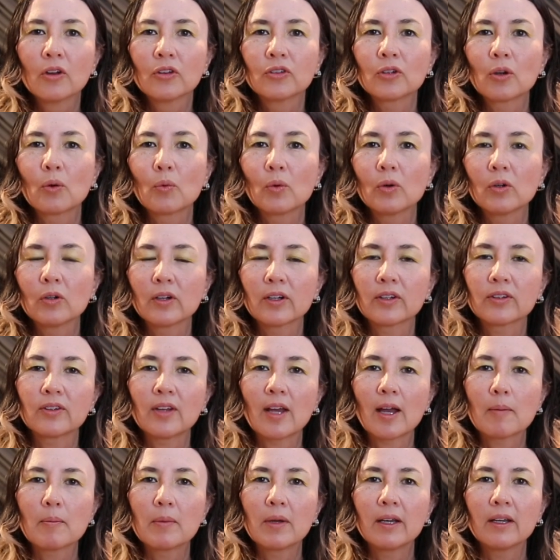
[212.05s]
So we'll
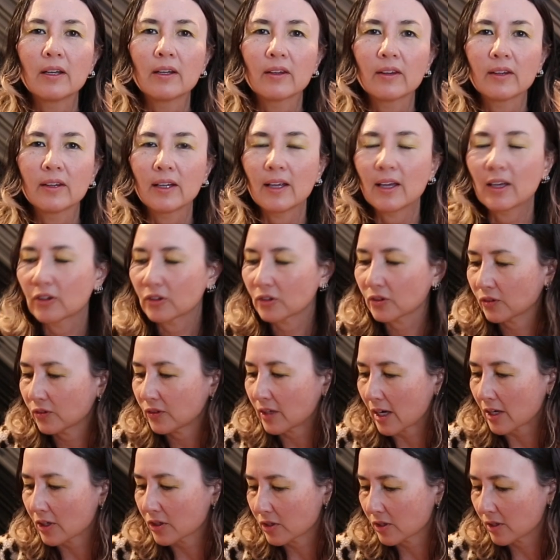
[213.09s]
examine the
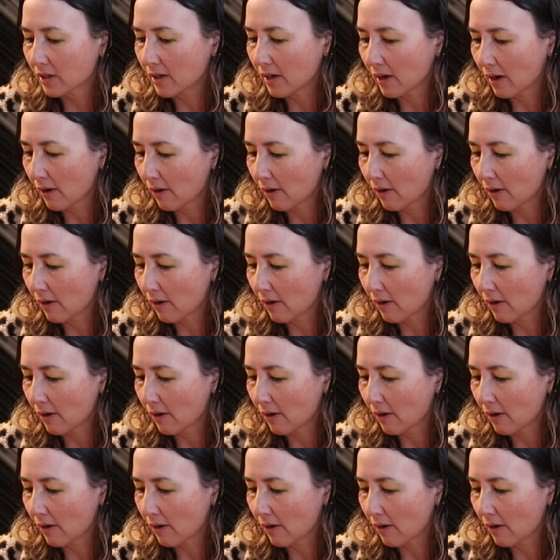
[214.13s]
intersection